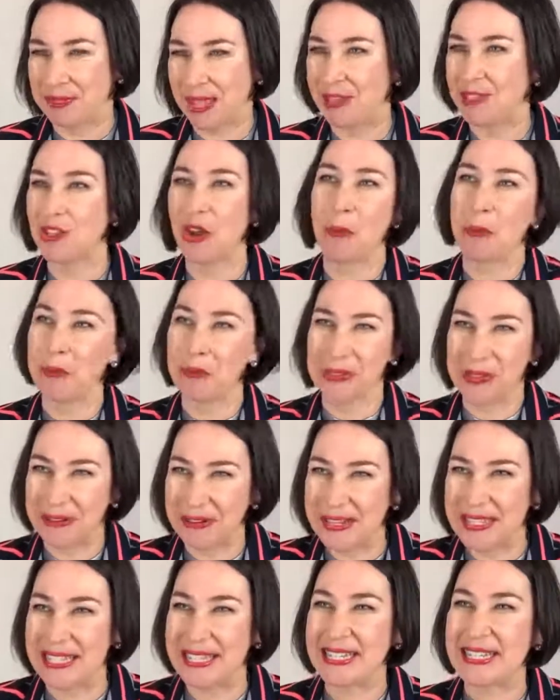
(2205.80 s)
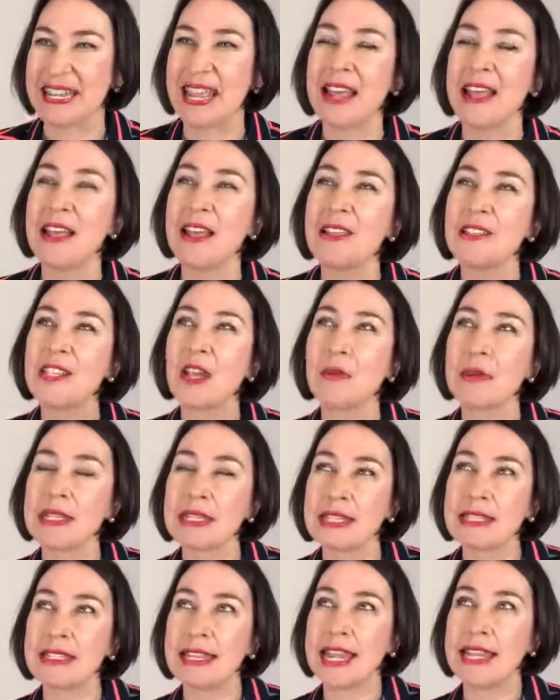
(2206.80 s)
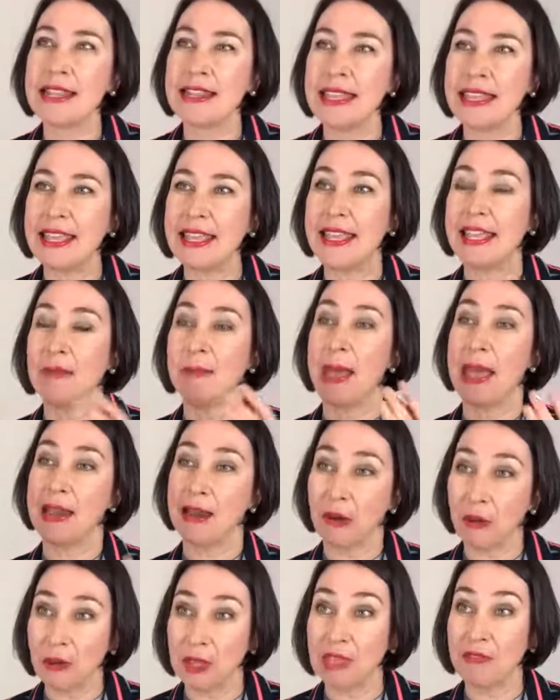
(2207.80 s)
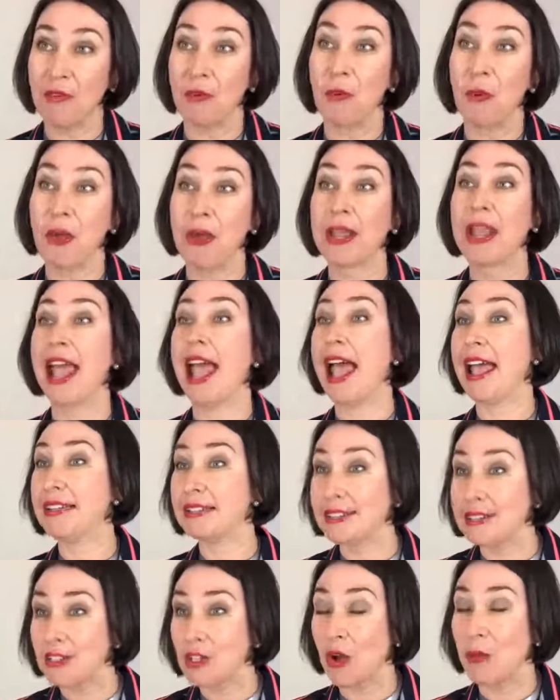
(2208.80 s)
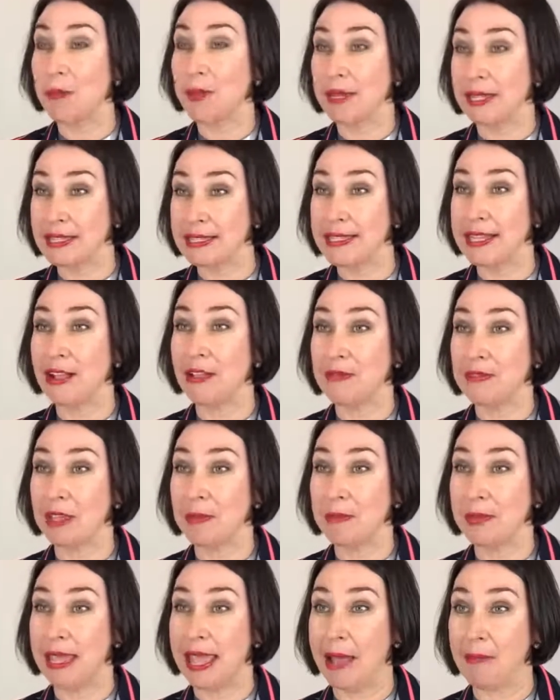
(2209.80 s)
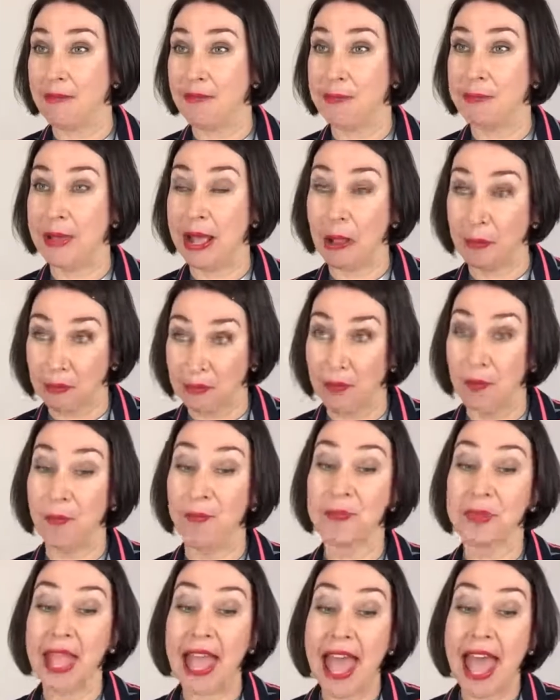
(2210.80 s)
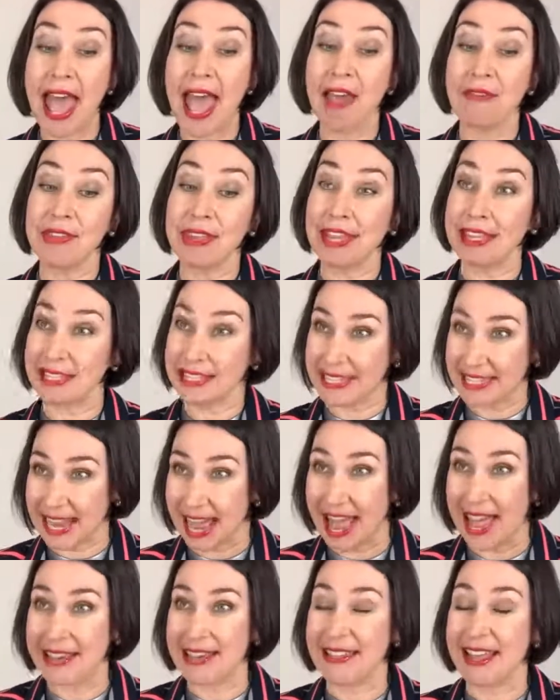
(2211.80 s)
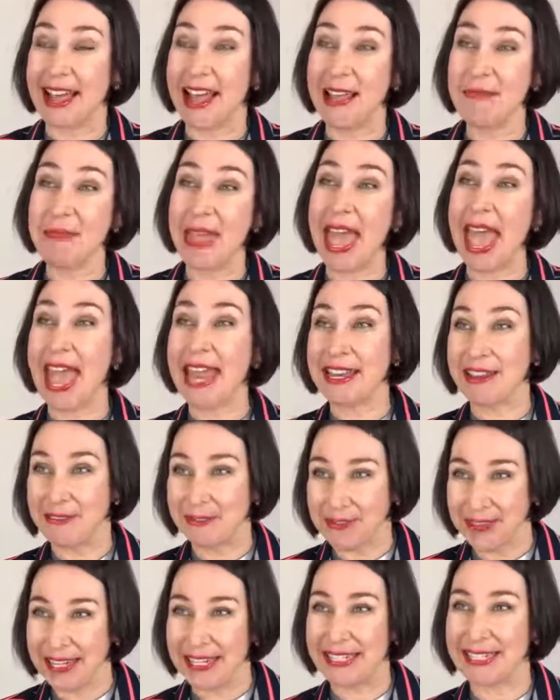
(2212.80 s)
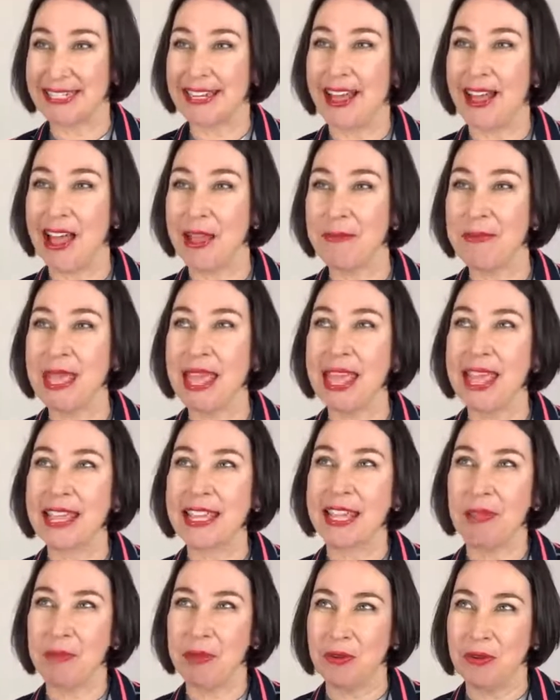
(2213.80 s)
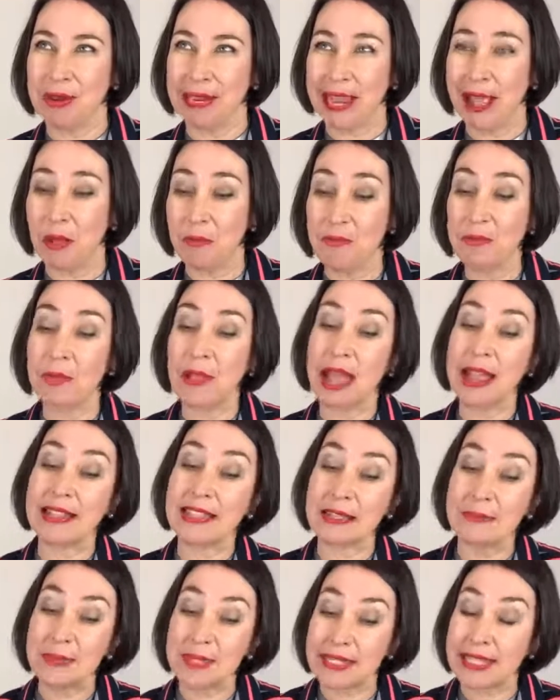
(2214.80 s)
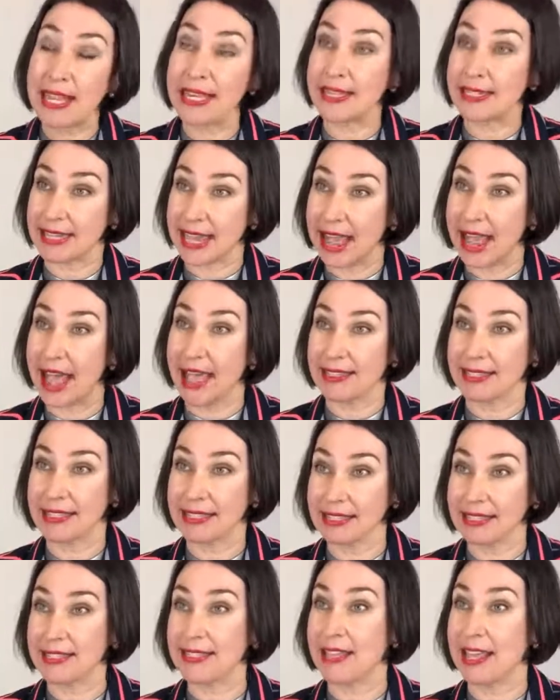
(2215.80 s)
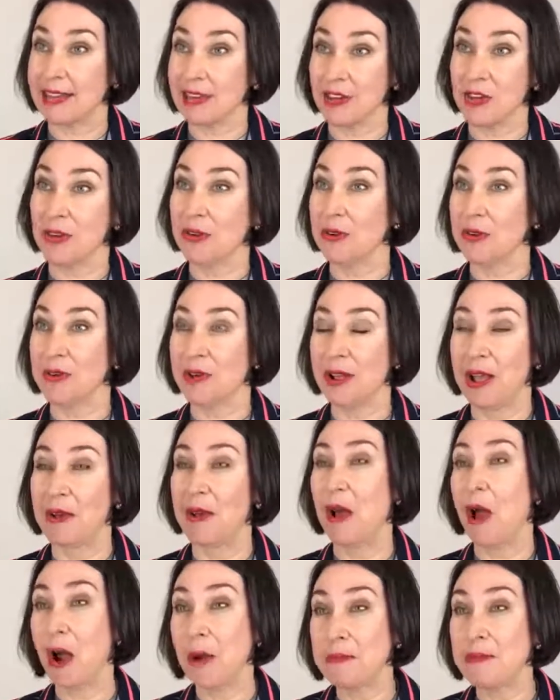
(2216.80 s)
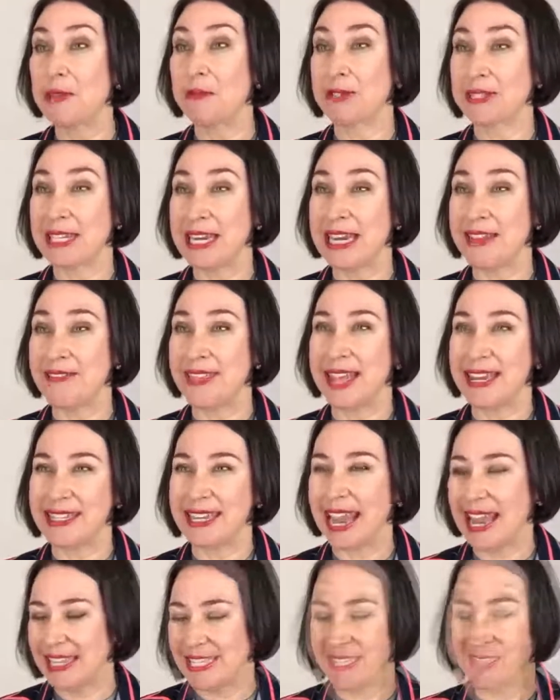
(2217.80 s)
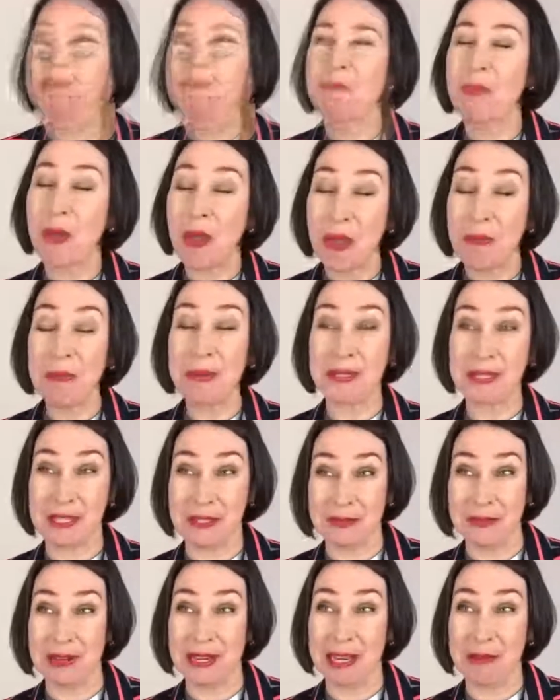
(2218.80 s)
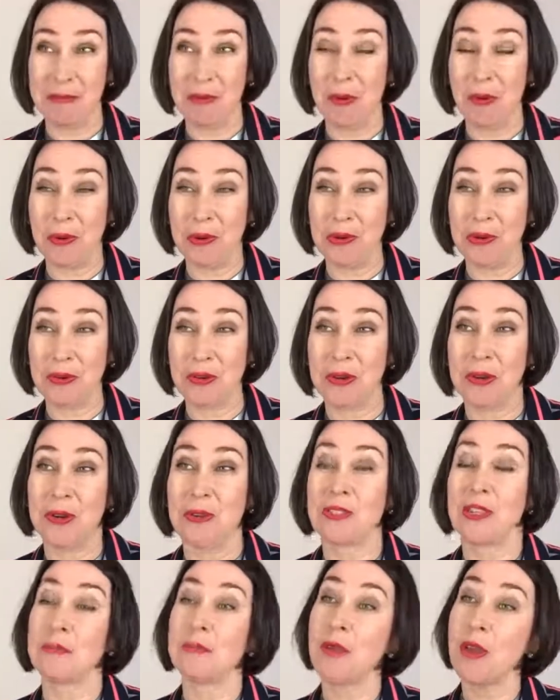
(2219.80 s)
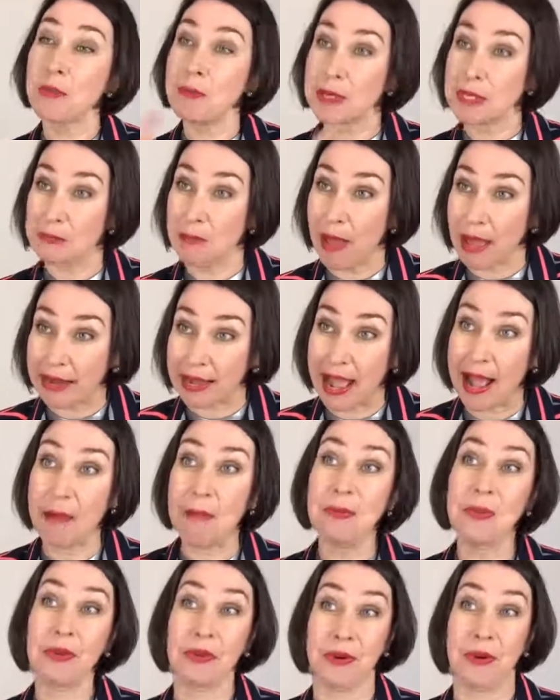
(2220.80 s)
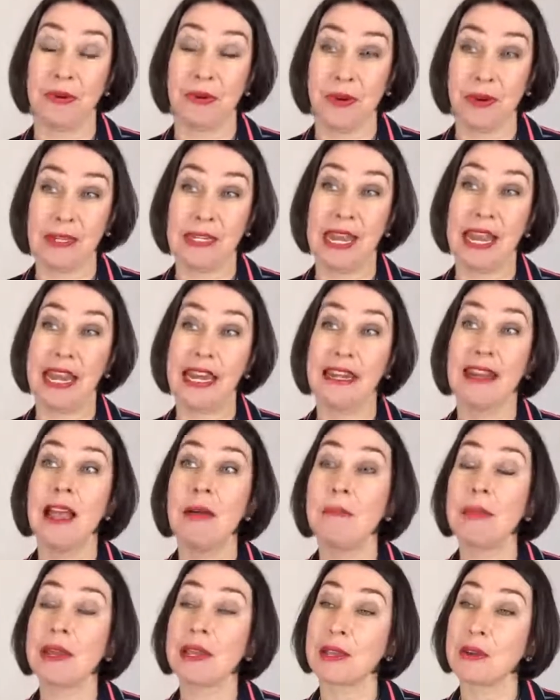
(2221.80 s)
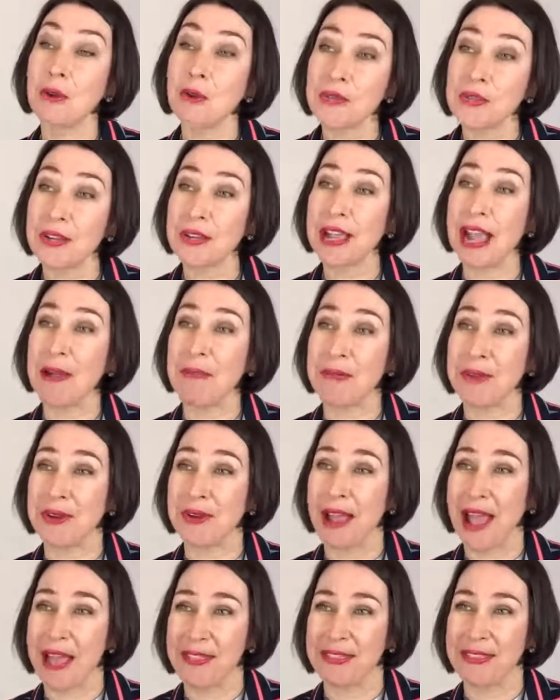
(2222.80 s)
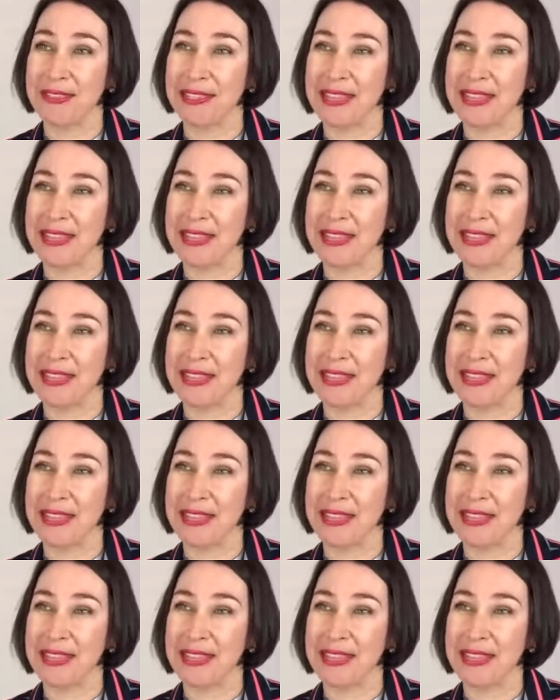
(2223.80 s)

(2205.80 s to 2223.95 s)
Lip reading: a job. Well, there isn't. So instead, thinking about looking for work as a job in itself can be helpful. Having a start time and a finish time can be really helpful, and some set tasks that you hope to achieve that day. Purpose is really important too. So purpose might come through routine, but it can also come through other